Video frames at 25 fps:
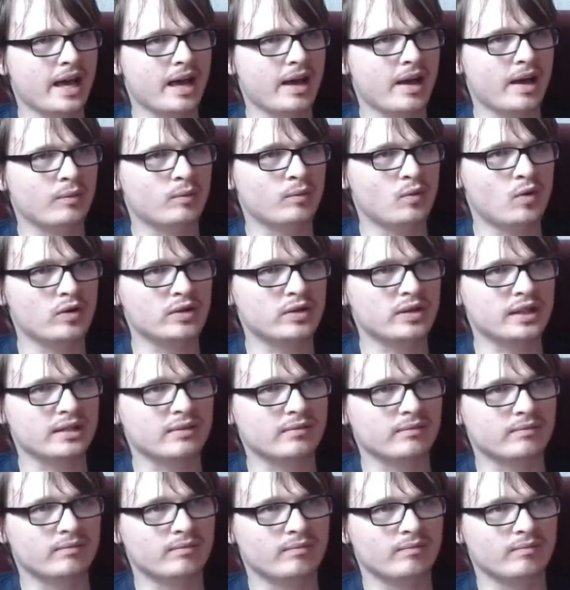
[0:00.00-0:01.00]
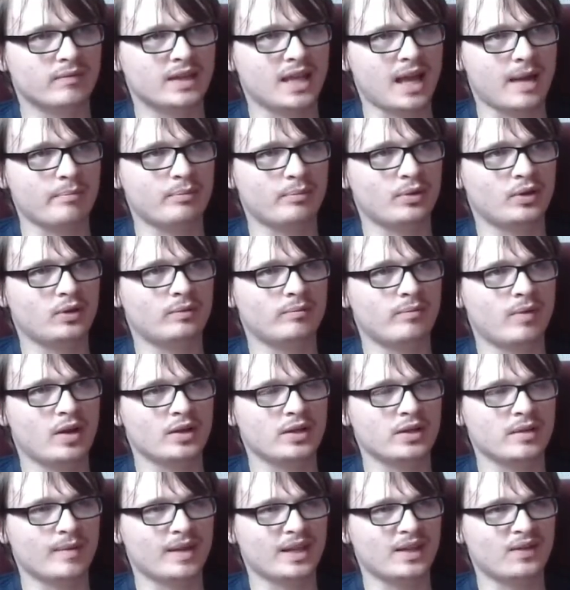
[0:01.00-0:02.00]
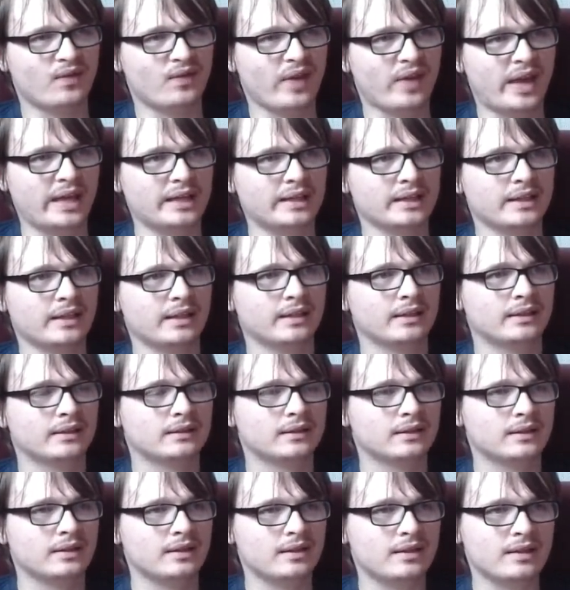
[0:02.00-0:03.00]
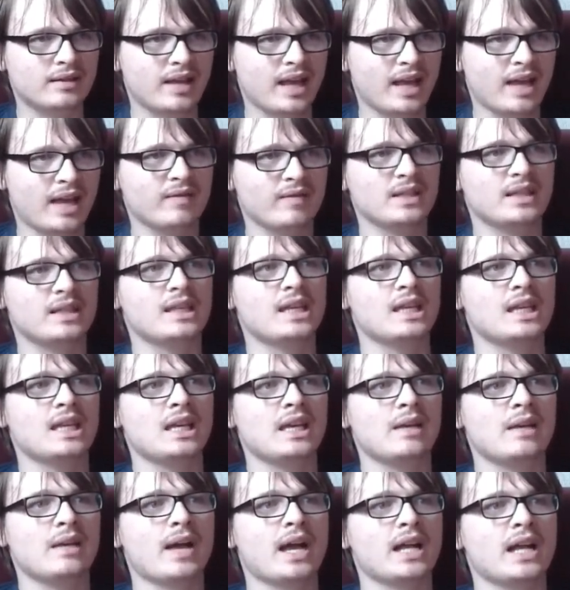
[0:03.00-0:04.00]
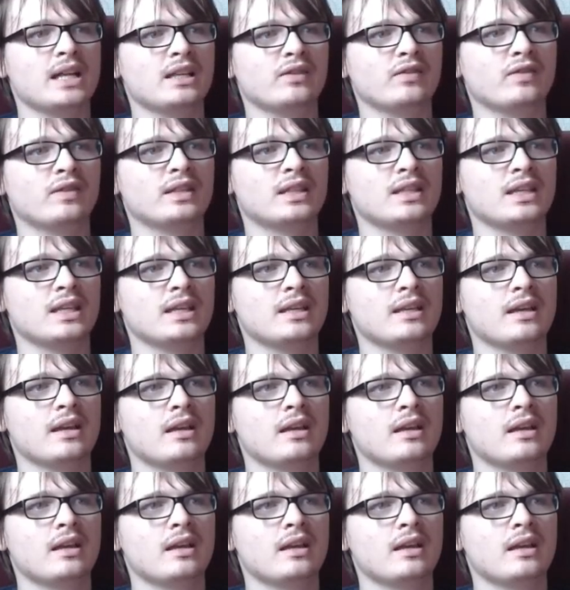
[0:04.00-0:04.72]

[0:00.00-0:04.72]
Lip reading: water temple monument thing to get rid of the mining fatigue.